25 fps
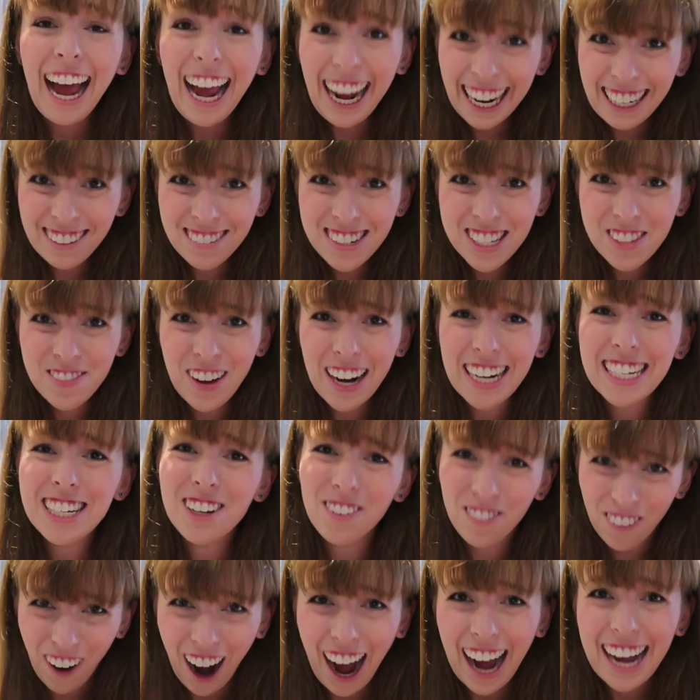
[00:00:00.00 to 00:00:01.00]
In respect
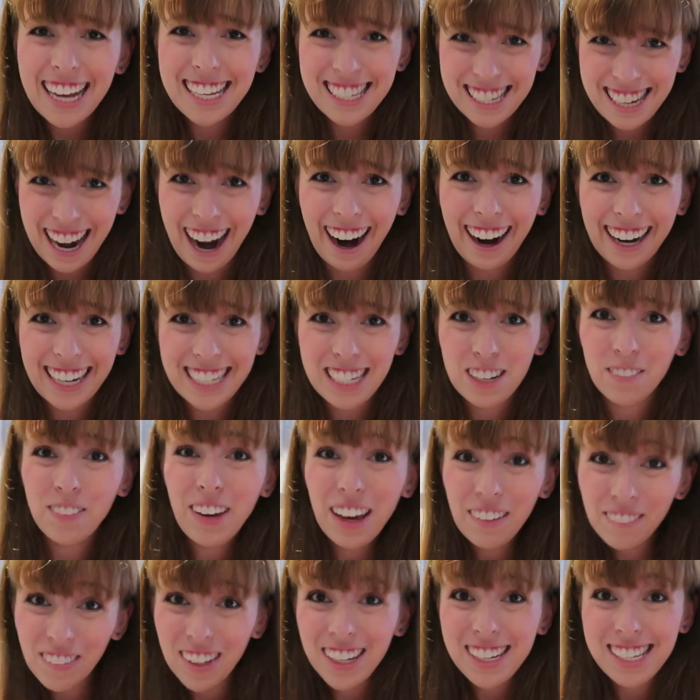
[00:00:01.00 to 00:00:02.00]
to Raya's character,
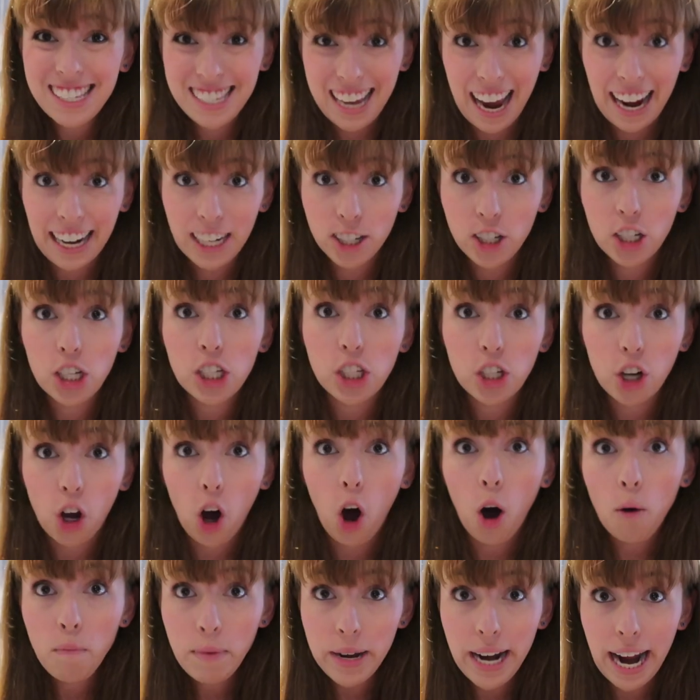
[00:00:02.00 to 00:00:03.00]
people are saying she is a
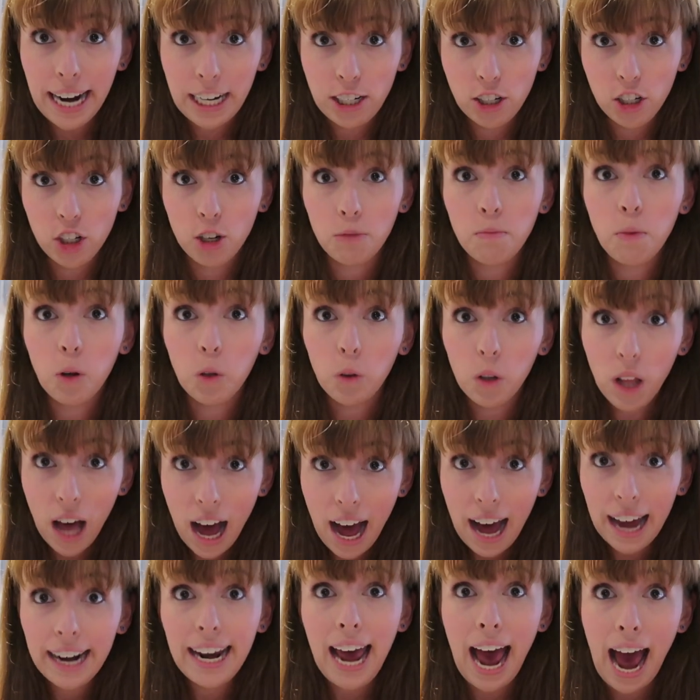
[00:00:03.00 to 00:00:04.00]
combination of
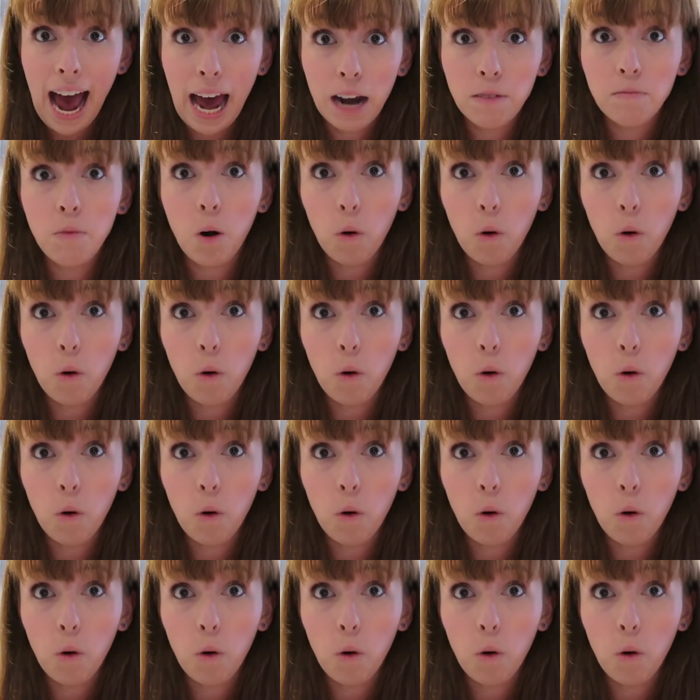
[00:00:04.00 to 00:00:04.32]
Mulan and